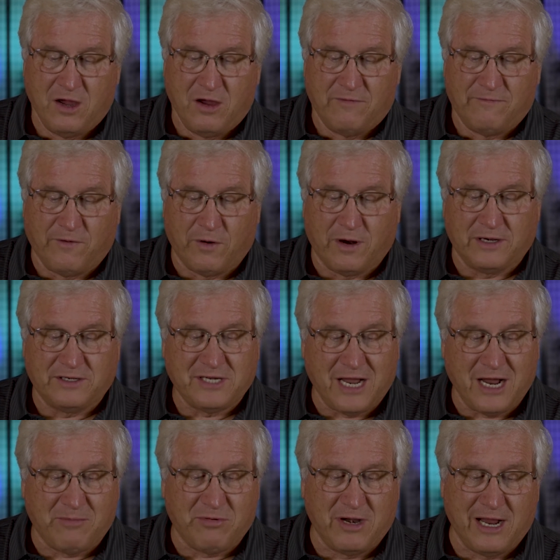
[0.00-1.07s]
"For a
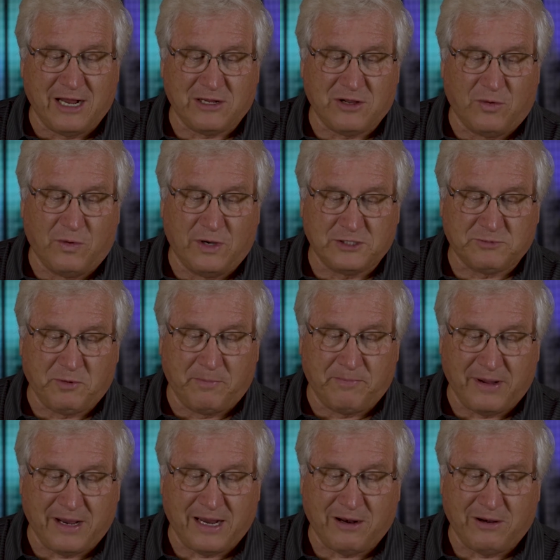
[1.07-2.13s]
tabernacle was
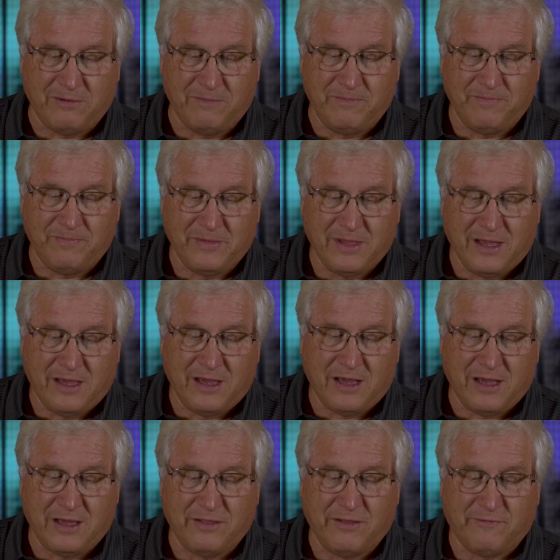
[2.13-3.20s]
prepared,
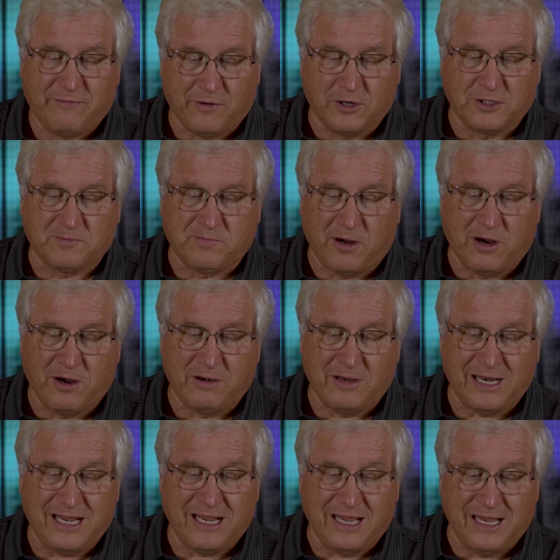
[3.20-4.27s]
the first part
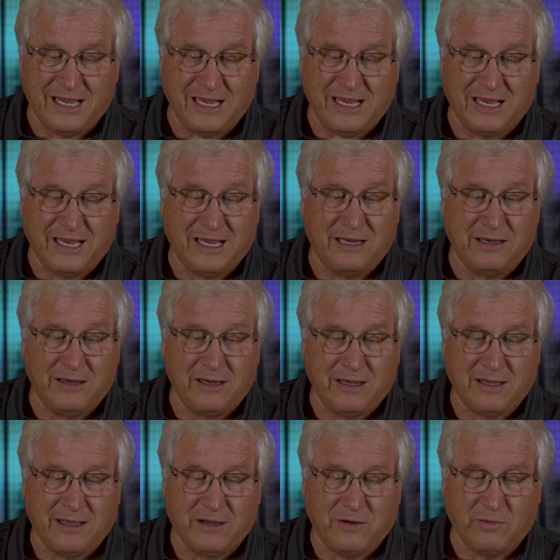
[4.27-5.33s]
in
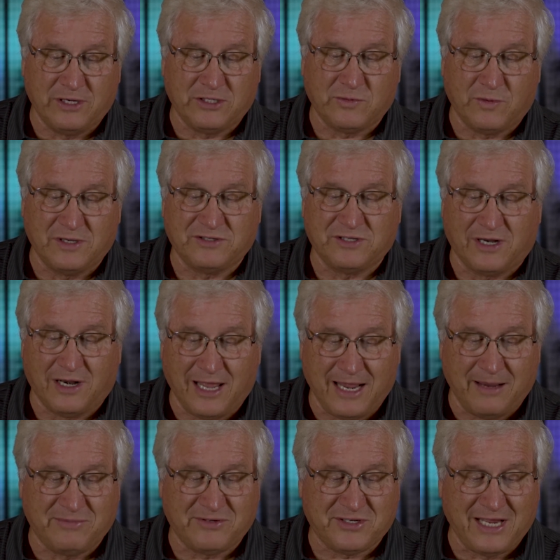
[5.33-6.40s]
which was the
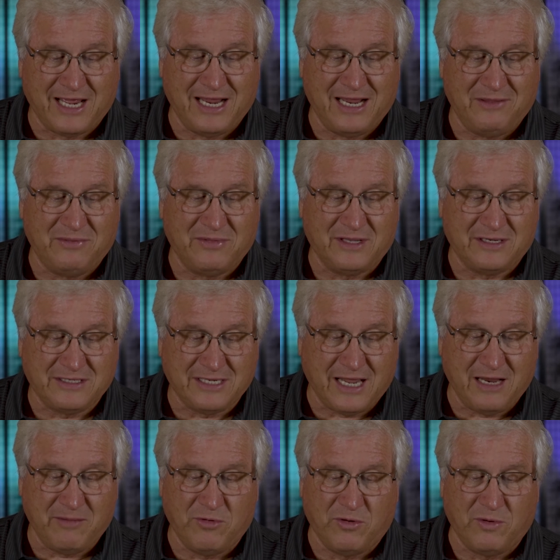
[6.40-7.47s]
lampstand, the
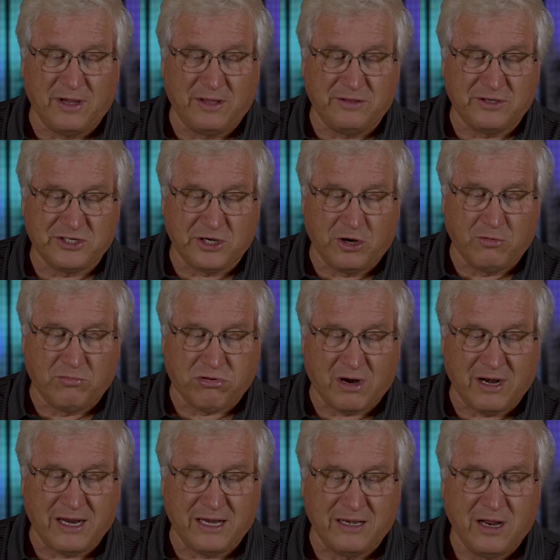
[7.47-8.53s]
table, and the
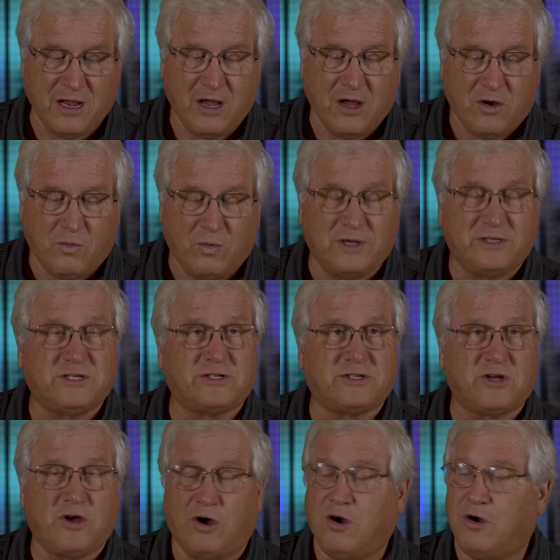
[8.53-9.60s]
showbread, which is
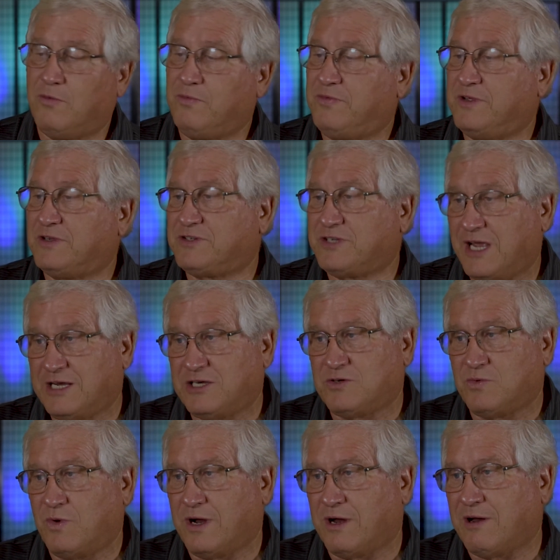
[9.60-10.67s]
called the
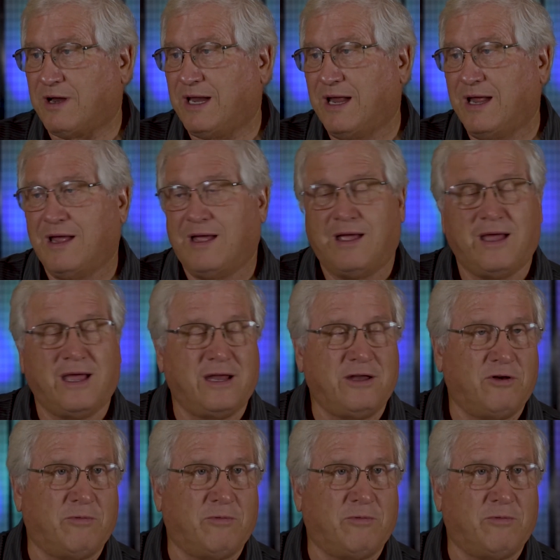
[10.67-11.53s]
sanctuary." And you